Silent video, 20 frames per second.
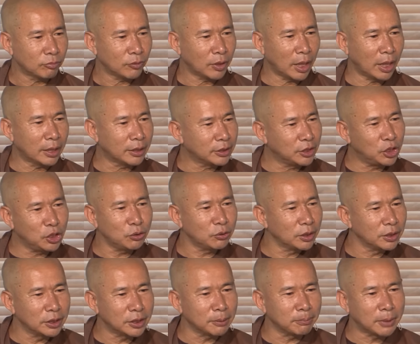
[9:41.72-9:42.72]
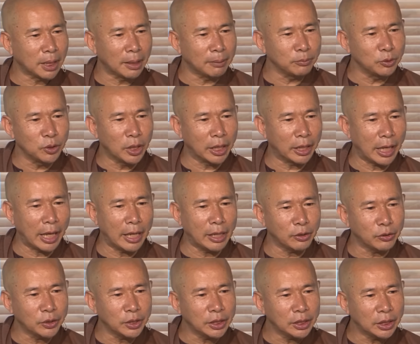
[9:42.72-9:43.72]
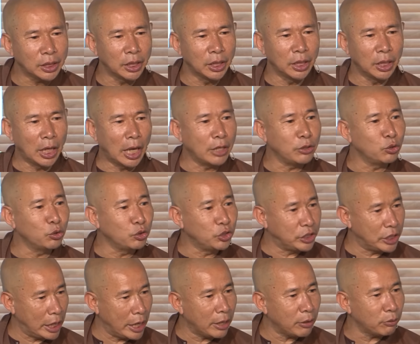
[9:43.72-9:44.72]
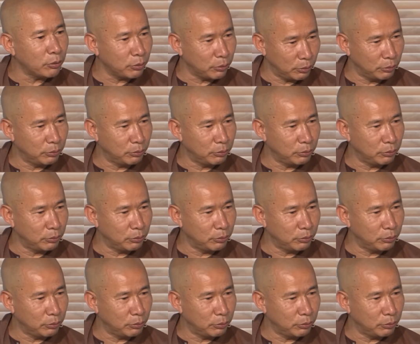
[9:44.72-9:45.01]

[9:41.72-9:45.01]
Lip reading: Like children, sometimes you get angry and you yell.